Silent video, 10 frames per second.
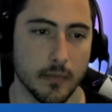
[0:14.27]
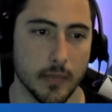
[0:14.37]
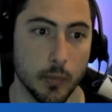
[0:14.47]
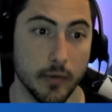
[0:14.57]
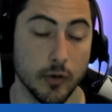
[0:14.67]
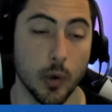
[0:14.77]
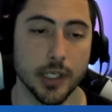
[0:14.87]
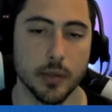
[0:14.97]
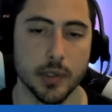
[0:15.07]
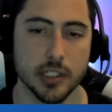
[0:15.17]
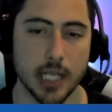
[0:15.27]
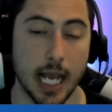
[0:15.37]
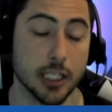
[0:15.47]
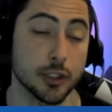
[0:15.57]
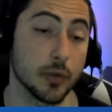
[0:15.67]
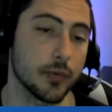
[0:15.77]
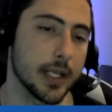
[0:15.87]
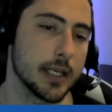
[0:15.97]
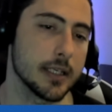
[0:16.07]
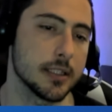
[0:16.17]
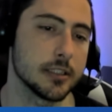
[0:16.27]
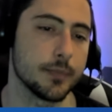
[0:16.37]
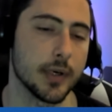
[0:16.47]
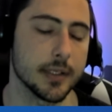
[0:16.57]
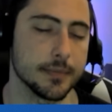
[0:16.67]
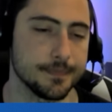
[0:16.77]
We have no idea what his actual rating is, but